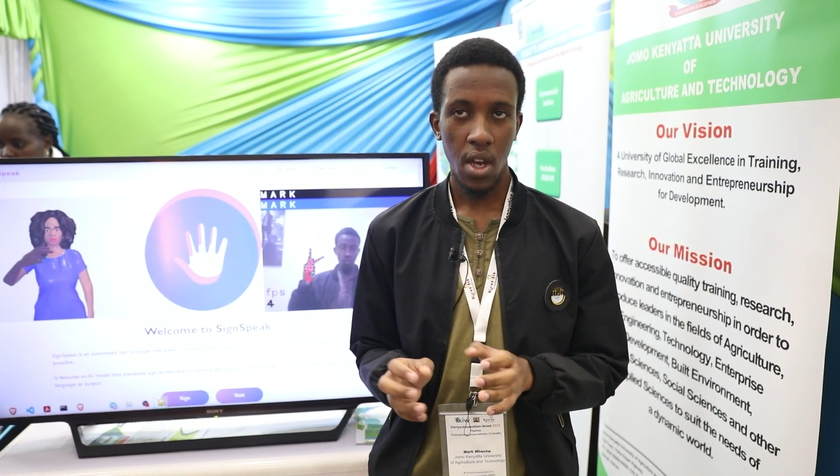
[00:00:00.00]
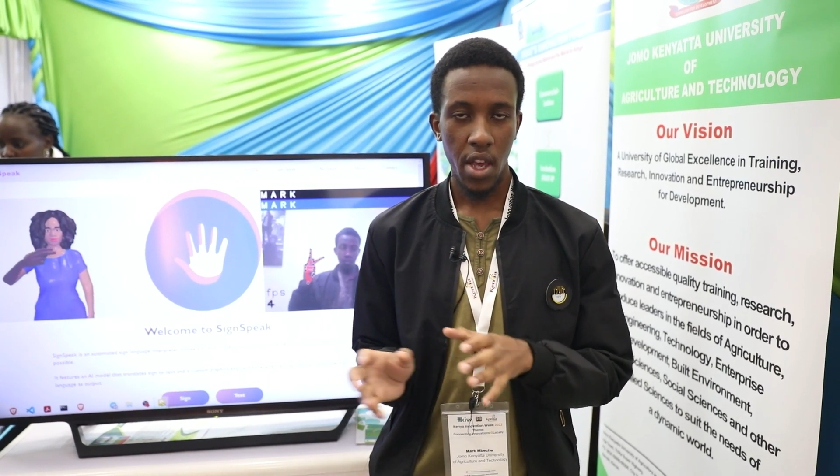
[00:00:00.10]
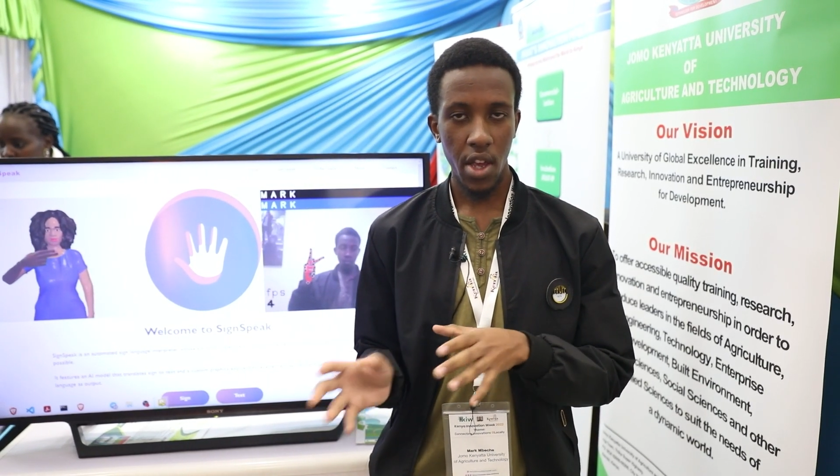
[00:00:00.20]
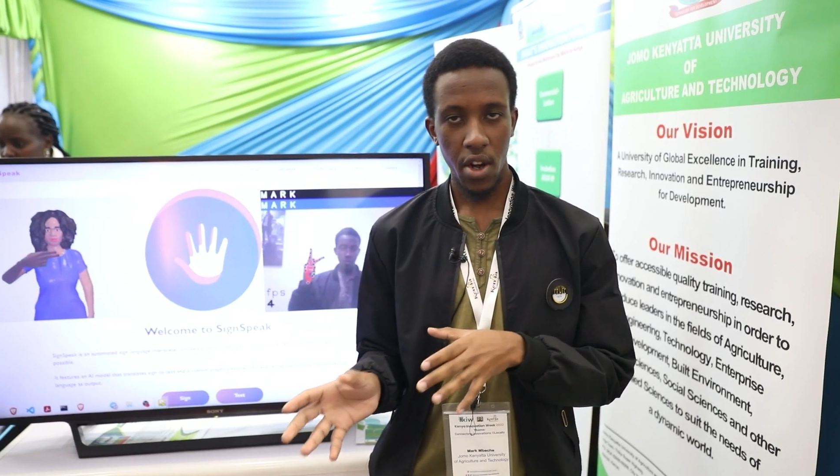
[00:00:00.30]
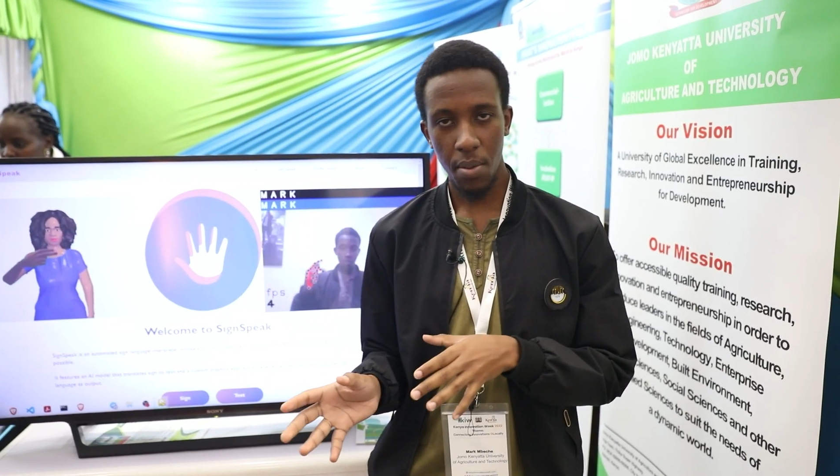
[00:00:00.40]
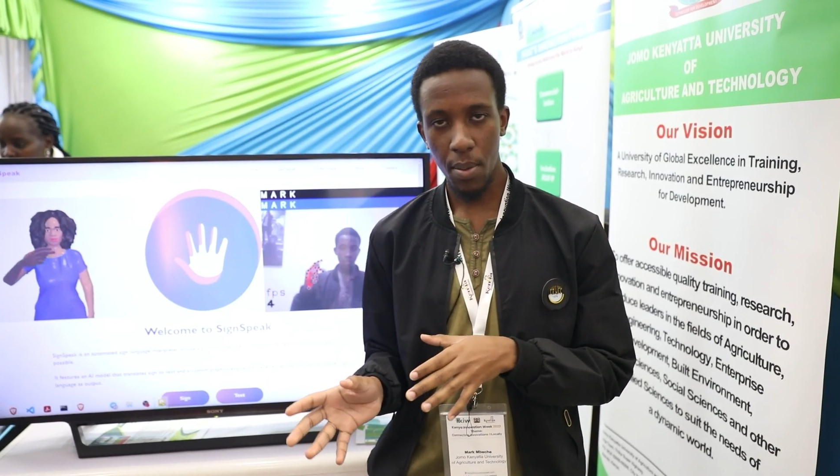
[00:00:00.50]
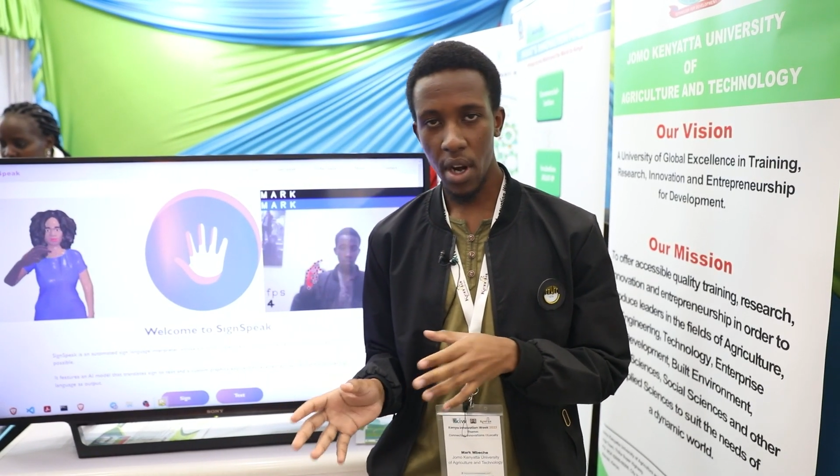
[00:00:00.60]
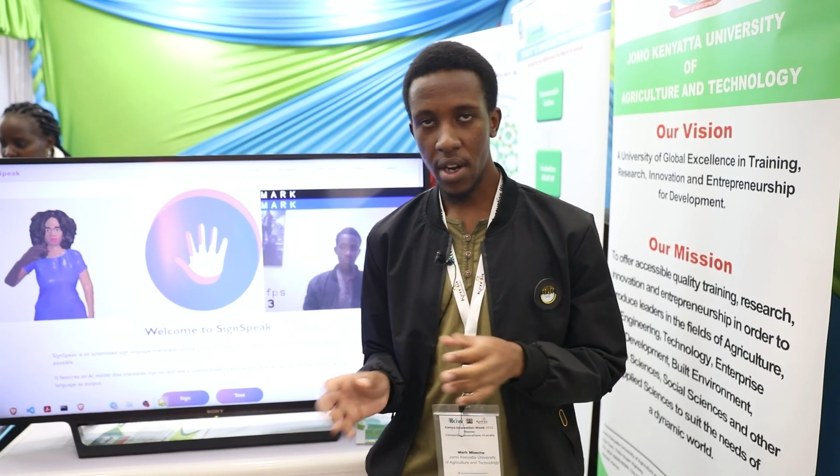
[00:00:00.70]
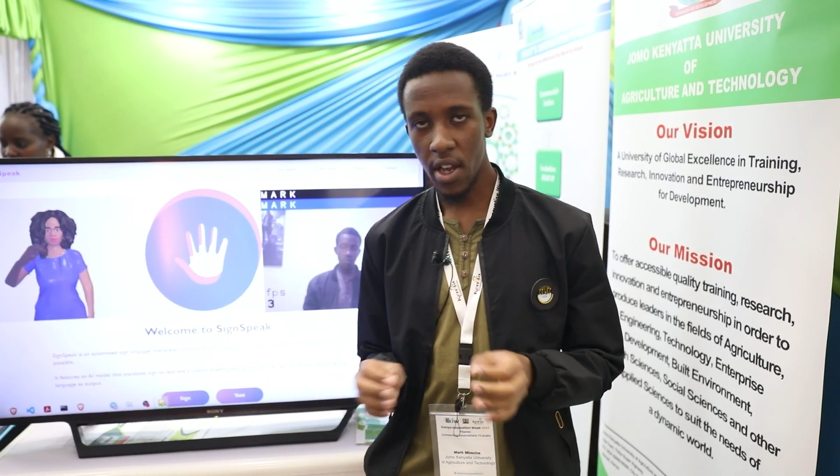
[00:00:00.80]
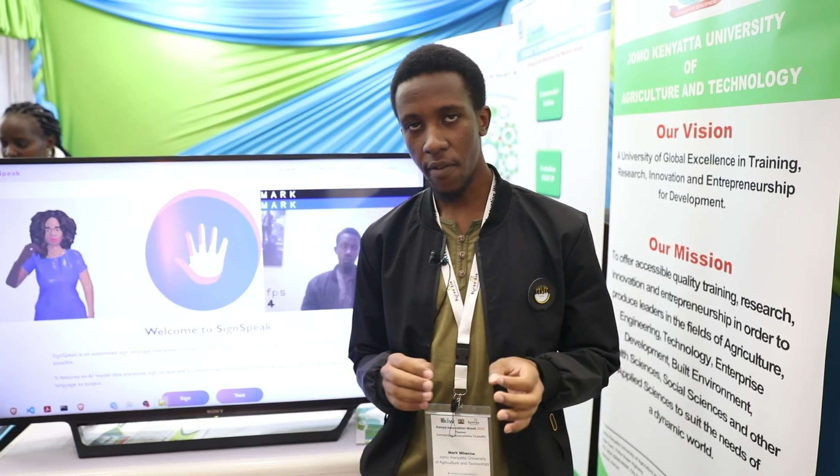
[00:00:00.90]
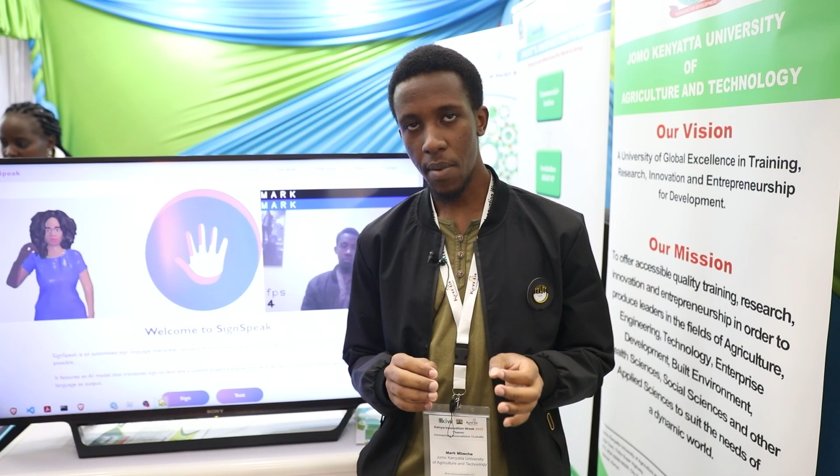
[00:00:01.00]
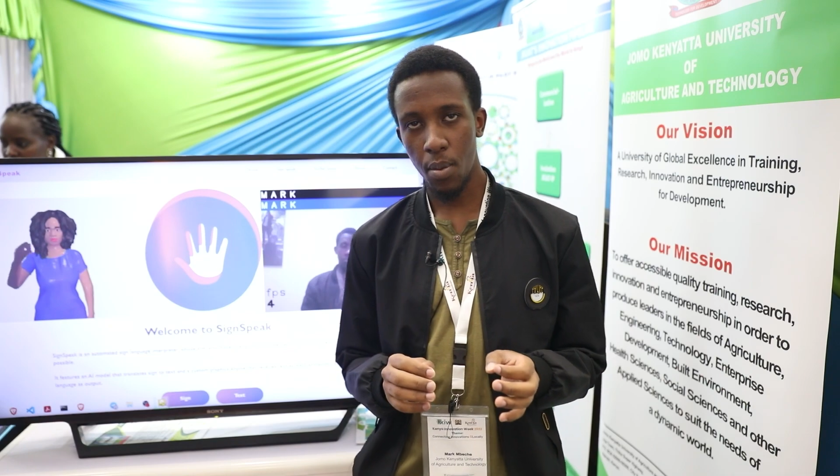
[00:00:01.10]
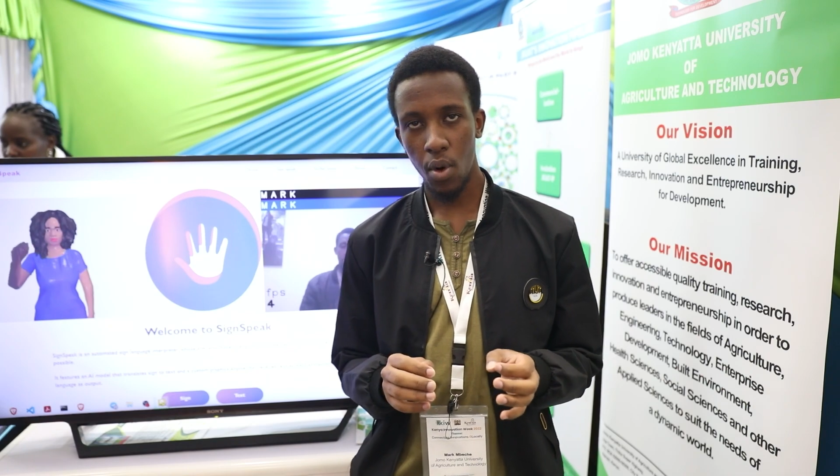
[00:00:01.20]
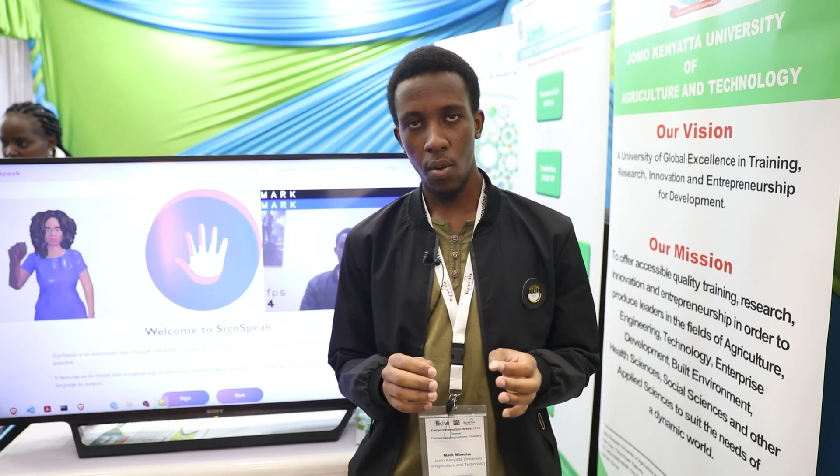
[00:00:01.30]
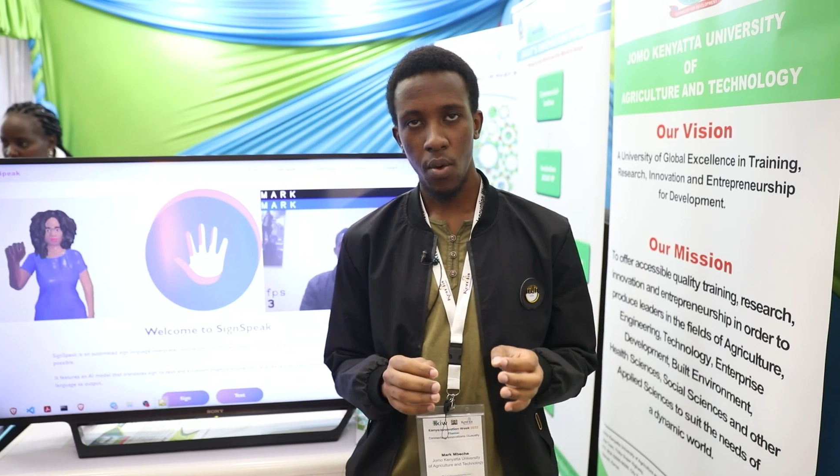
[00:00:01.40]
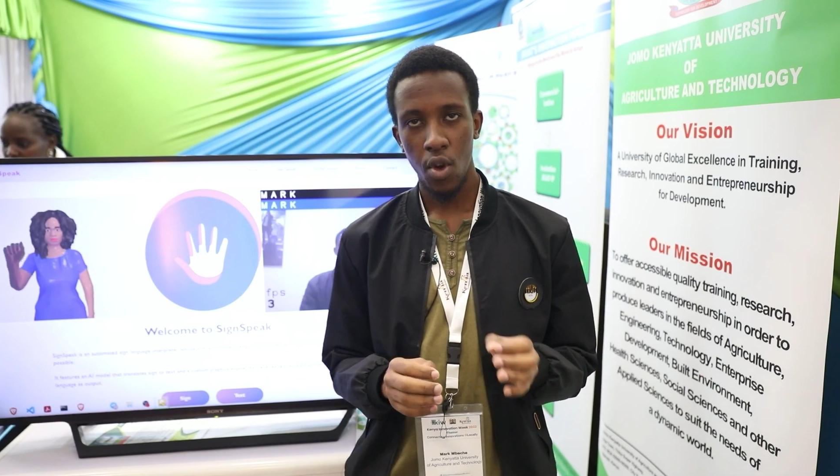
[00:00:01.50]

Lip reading: hearing people and deaf people.